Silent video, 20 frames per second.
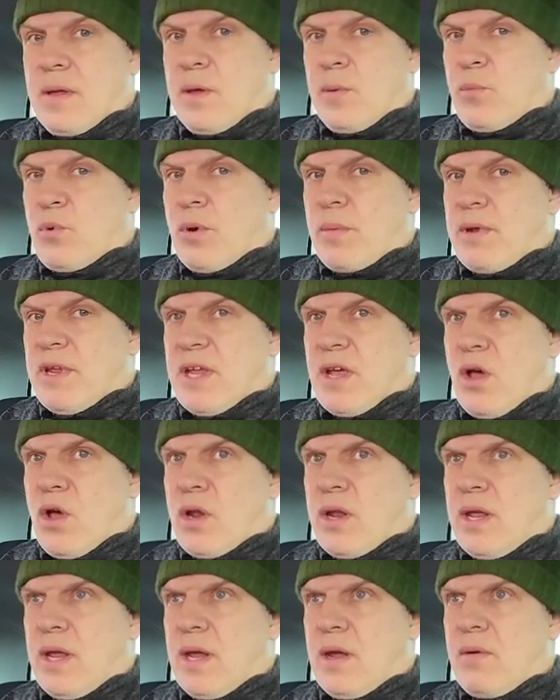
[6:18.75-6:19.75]
You probably
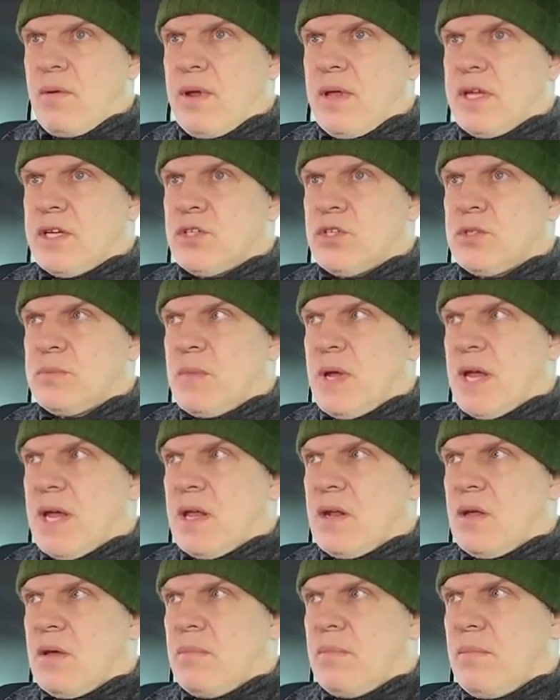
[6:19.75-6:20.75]
can't hear it, it's just
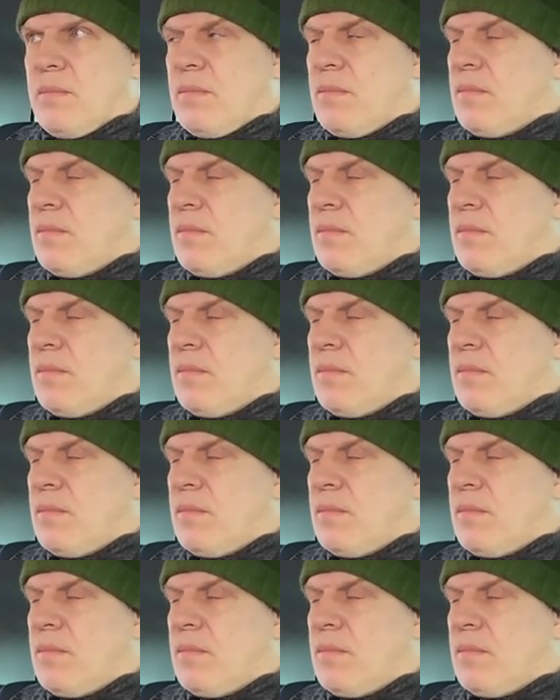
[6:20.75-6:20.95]
making a